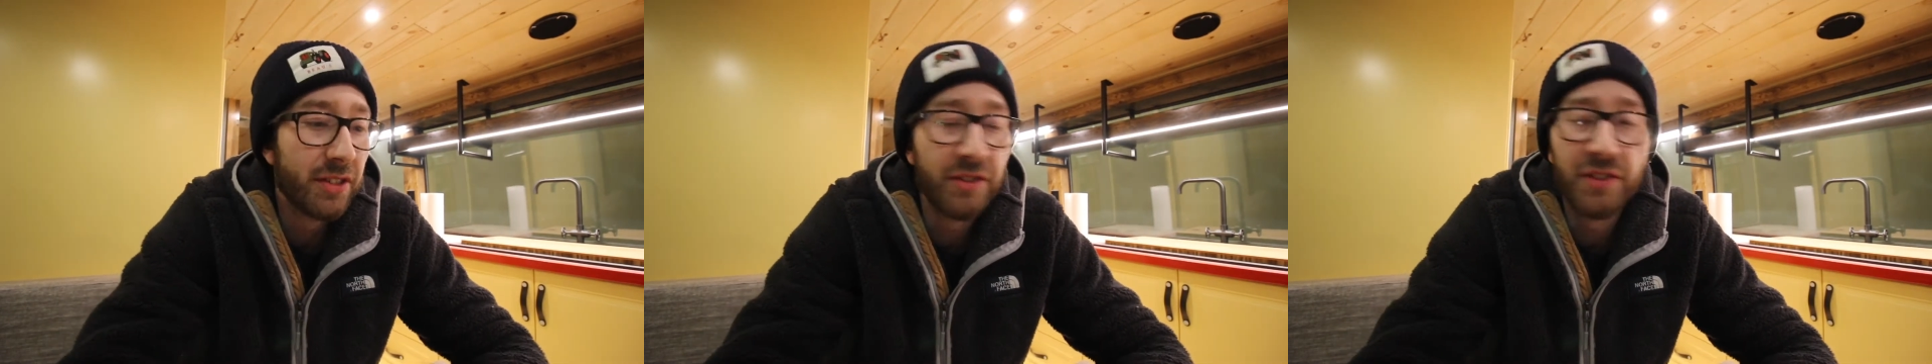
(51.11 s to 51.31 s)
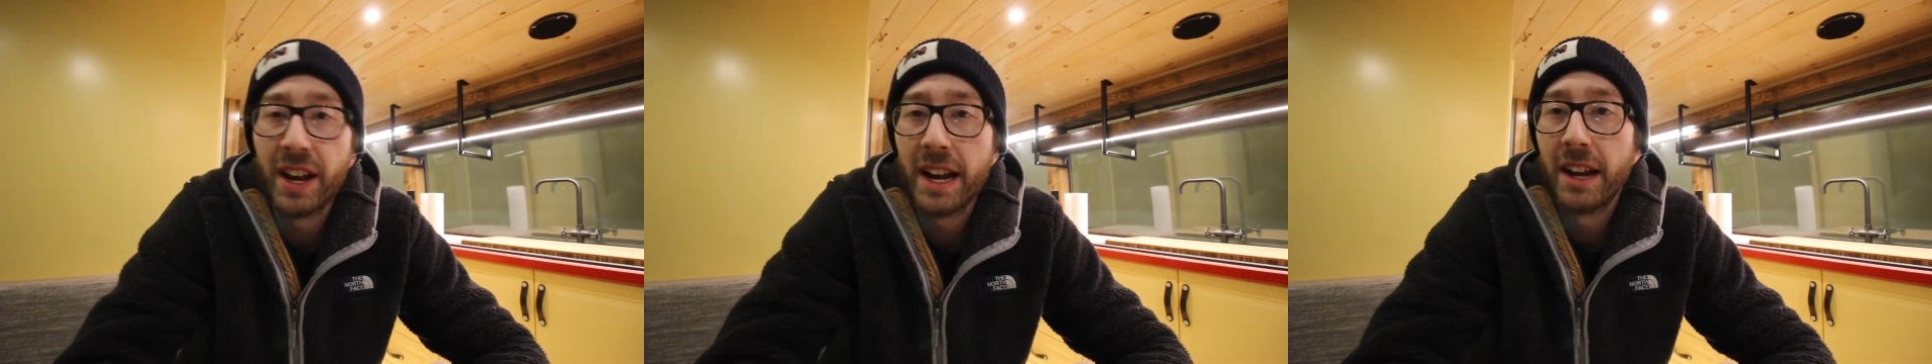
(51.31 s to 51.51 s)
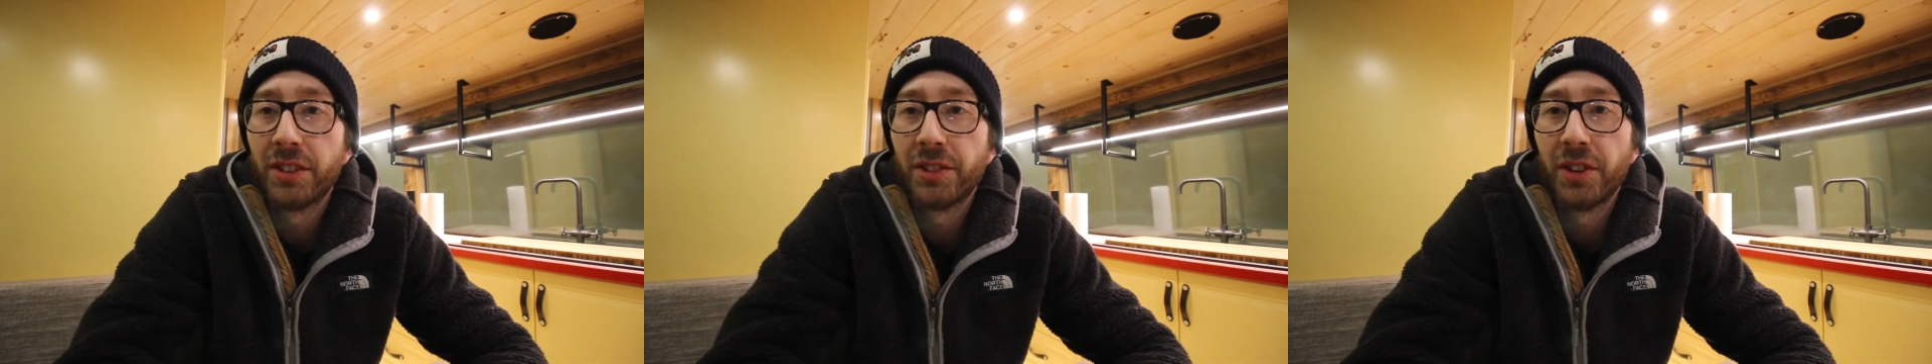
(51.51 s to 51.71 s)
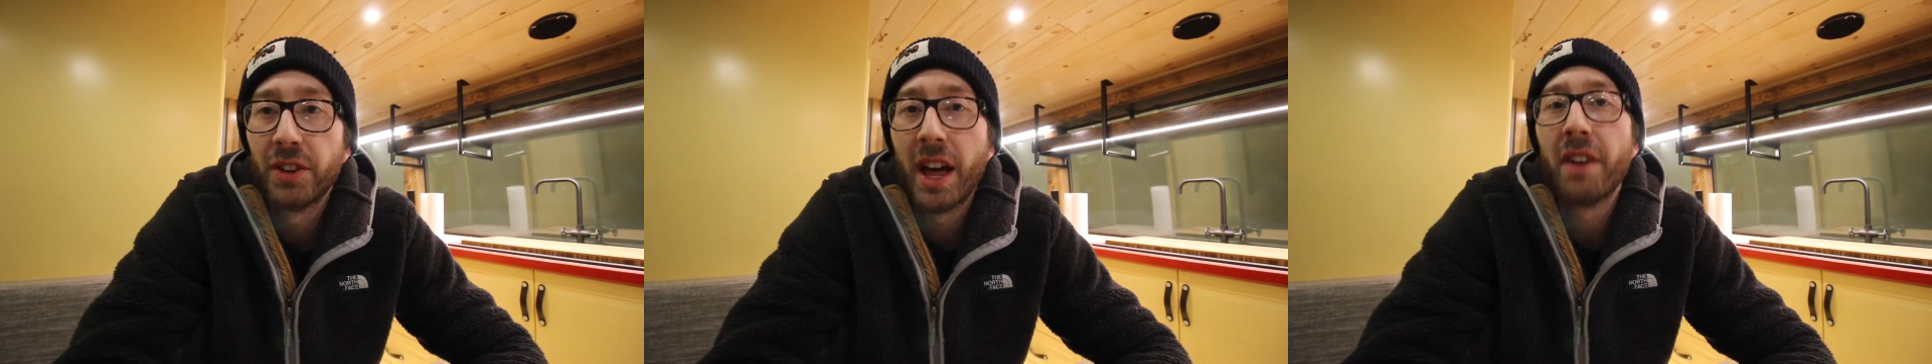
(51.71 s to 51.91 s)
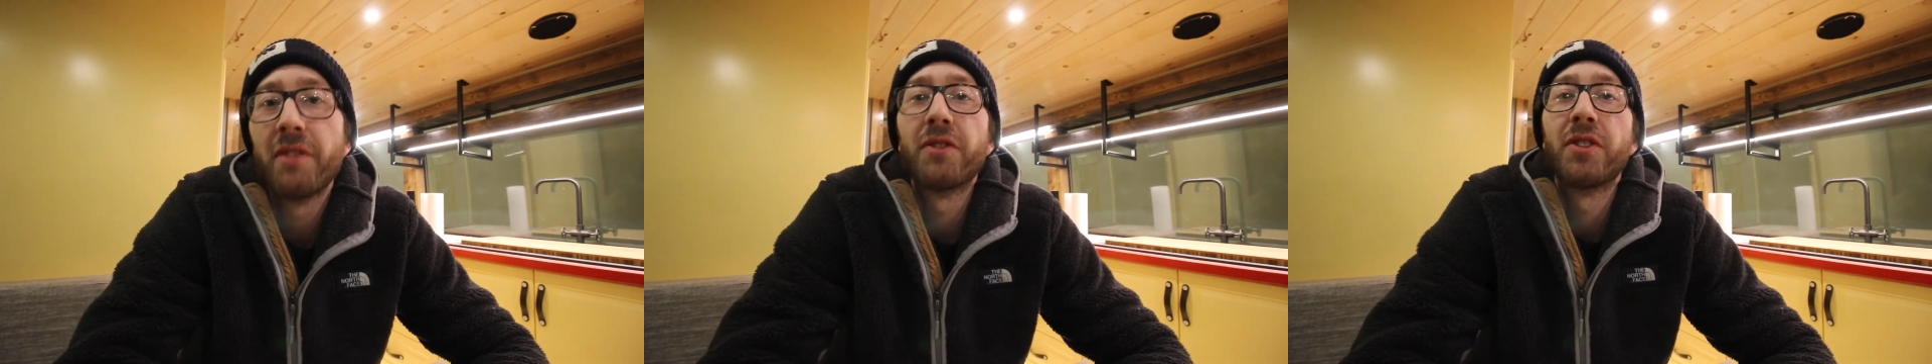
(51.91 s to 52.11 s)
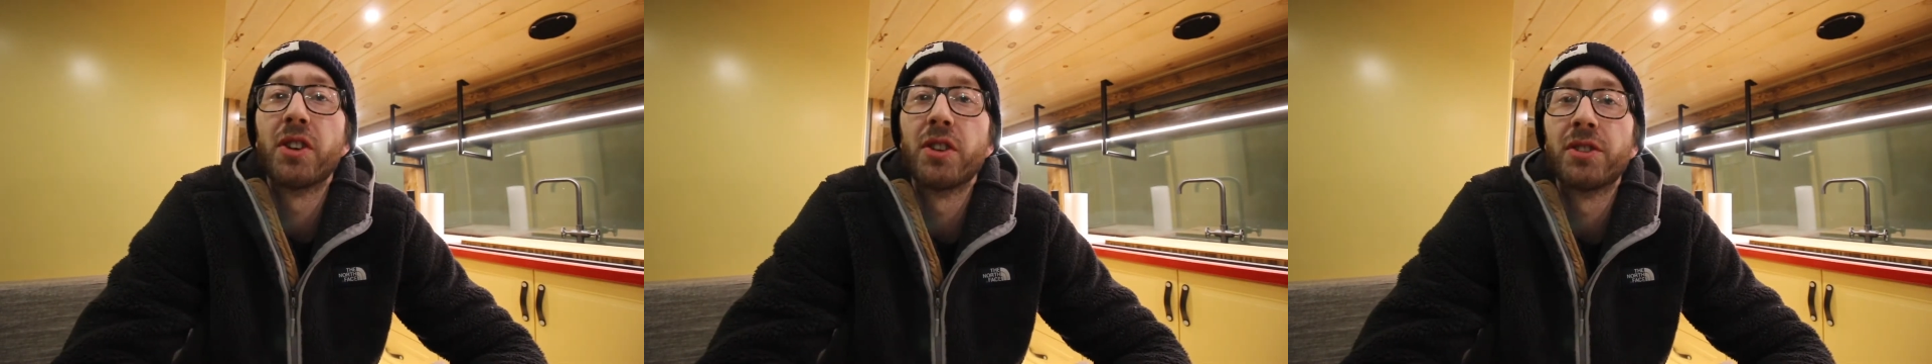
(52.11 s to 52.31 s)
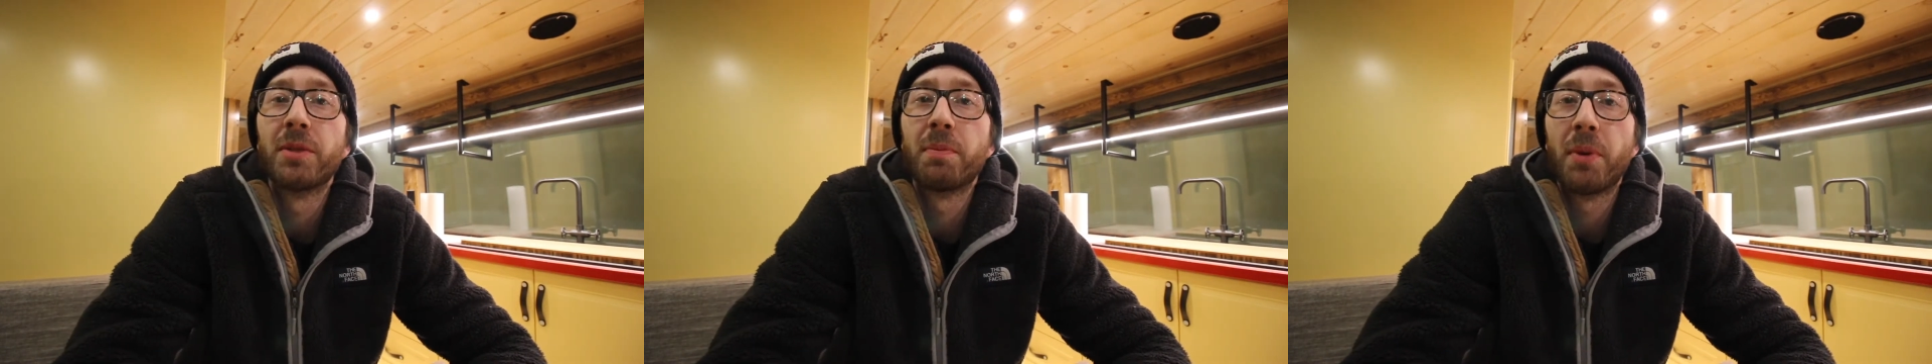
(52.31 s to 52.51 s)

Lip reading: to finish for that first